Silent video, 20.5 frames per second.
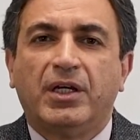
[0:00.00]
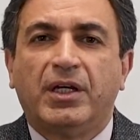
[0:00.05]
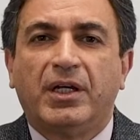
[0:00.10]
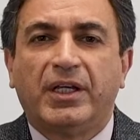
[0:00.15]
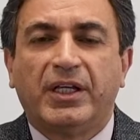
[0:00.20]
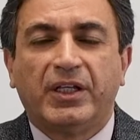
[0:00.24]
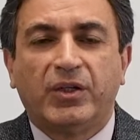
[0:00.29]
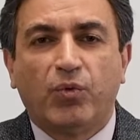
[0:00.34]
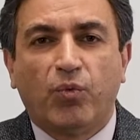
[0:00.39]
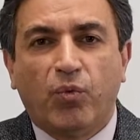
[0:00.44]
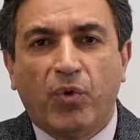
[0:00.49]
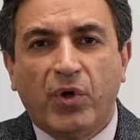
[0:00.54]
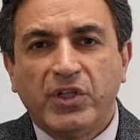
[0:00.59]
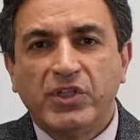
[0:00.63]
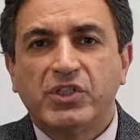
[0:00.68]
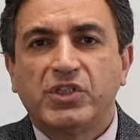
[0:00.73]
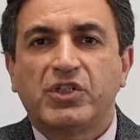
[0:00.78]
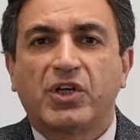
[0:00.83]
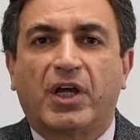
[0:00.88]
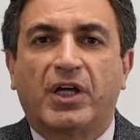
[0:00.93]
in one
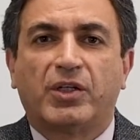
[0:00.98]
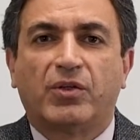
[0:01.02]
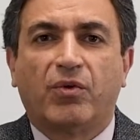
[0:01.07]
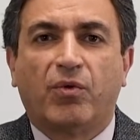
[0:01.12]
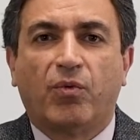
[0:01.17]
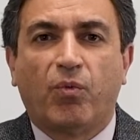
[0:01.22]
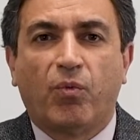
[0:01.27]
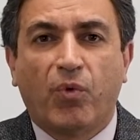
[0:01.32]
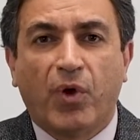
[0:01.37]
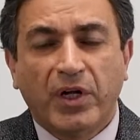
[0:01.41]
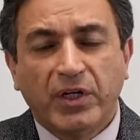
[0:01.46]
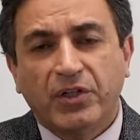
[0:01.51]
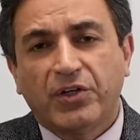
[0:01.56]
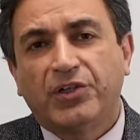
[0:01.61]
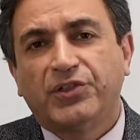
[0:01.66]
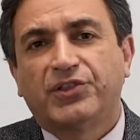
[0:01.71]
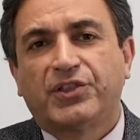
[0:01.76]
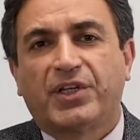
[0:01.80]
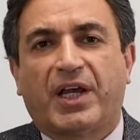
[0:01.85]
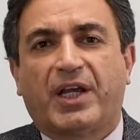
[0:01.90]
side, one
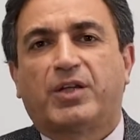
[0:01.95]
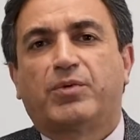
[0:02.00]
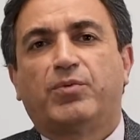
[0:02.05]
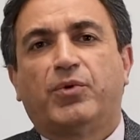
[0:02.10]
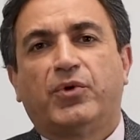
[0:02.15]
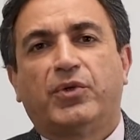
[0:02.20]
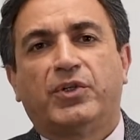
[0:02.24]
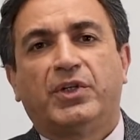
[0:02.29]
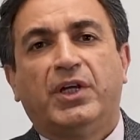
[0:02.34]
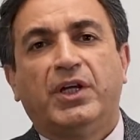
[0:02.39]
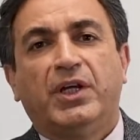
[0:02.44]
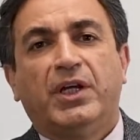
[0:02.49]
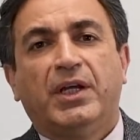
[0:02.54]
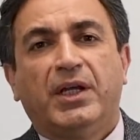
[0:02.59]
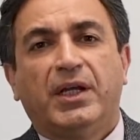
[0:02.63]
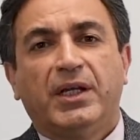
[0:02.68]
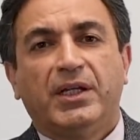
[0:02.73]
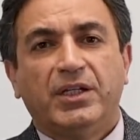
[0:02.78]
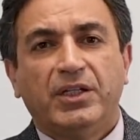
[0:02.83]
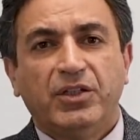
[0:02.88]
contact point,
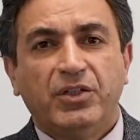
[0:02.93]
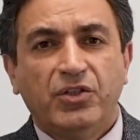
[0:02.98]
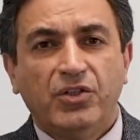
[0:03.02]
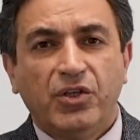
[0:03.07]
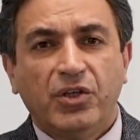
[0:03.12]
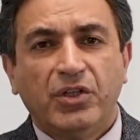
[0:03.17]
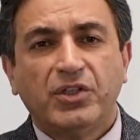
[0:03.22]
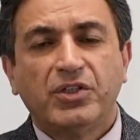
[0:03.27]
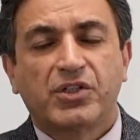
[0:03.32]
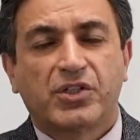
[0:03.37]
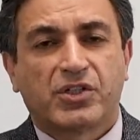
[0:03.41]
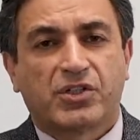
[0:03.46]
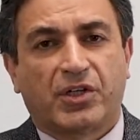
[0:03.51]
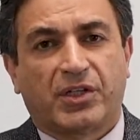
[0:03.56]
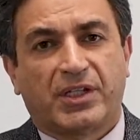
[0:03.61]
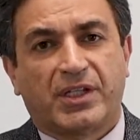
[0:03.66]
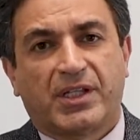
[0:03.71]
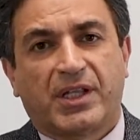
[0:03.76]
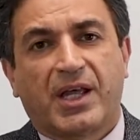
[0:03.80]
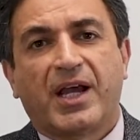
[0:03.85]
and in the other side,
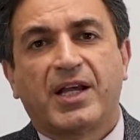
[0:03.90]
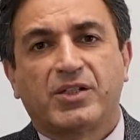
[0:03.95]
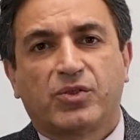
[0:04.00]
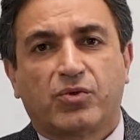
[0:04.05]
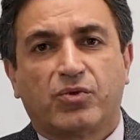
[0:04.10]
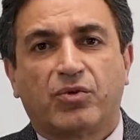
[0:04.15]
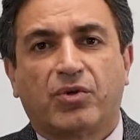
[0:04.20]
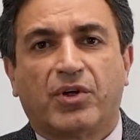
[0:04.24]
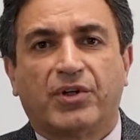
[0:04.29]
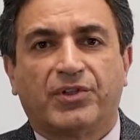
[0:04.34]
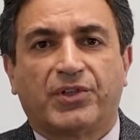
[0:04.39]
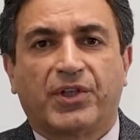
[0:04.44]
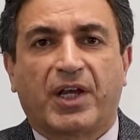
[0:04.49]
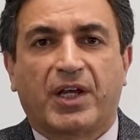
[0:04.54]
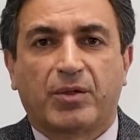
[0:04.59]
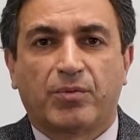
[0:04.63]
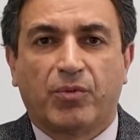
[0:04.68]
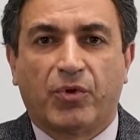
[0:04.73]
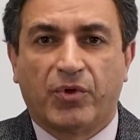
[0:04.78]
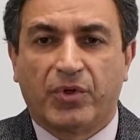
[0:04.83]
it has two
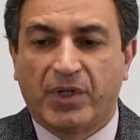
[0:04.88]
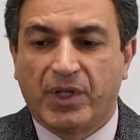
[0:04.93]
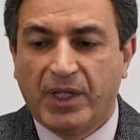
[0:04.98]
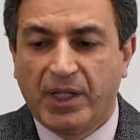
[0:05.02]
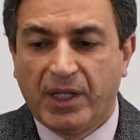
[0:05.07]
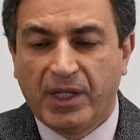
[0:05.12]
contact points.